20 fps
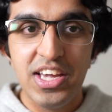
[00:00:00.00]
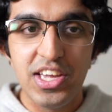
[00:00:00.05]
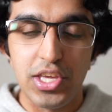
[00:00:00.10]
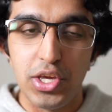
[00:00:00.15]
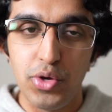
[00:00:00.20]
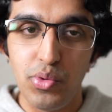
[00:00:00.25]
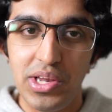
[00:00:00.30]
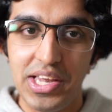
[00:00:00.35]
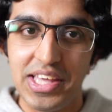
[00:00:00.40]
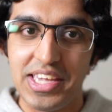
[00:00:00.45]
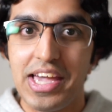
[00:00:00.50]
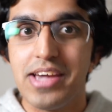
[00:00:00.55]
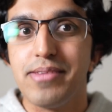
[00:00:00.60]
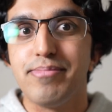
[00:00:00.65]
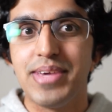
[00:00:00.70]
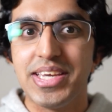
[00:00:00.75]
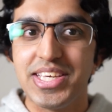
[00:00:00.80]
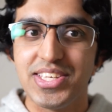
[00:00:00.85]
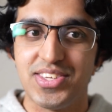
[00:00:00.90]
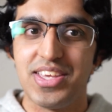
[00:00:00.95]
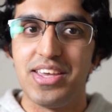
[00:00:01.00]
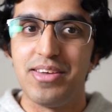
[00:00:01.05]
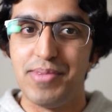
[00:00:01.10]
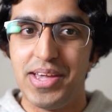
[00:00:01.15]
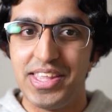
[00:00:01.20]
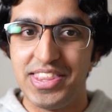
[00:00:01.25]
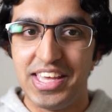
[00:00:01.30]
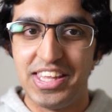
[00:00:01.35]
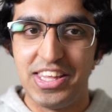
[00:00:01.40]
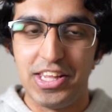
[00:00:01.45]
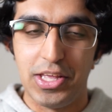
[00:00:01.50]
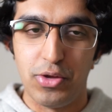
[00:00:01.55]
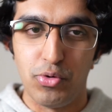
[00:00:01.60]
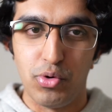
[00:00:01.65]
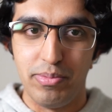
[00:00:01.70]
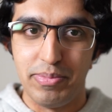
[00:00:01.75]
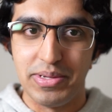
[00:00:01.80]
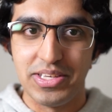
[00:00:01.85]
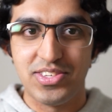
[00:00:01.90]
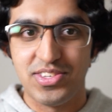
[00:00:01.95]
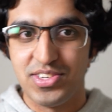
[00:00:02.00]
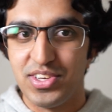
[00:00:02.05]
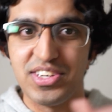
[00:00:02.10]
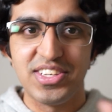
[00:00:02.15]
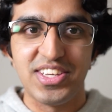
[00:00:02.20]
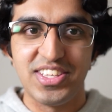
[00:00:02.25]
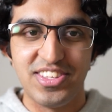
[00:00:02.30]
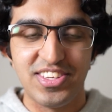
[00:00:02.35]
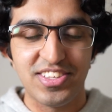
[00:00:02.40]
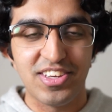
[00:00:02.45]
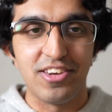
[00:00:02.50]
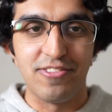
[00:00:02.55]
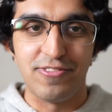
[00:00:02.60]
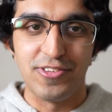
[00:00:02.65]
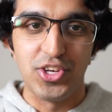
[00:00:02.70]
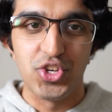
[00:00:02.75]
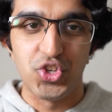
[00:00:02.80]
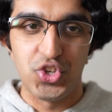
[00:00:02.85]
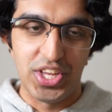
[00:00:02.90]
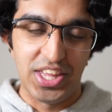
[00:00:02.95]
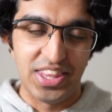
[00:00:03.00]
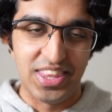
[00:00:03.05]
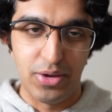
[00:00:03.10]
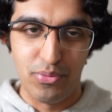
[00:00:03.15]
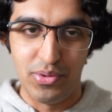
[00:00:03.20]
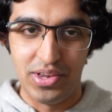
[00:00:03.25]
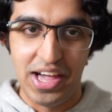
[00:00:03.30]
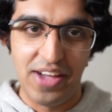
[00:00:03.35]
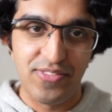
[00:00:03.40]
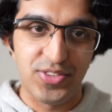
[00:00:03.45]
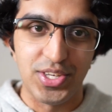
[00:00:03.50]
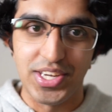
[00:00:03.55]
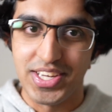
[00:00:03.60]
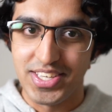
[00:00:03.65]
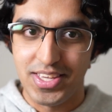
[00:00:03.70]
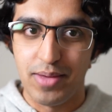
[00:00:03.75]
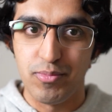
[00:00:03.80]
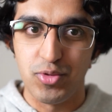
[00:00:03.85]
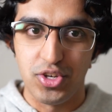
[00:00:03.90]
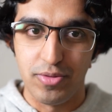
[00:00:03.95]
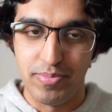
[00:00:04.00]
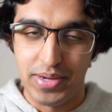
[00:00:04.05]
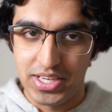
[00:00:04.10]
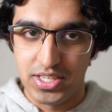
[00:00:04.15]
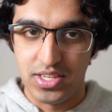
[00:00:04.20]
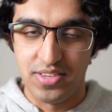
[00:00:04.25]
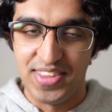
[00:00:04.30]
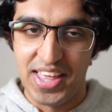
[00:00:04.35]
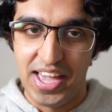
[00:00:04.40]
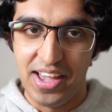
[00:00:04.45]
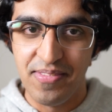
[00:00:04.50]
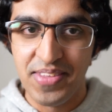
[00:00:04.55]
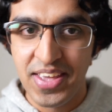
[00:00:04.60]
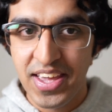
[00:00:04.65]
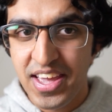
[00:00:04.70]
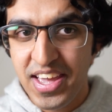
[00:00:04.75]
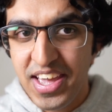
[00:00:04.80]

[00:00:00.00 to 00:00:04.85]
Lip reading: you will like amaze them and then they will be stunned into confusion and they will have to accept you because of that.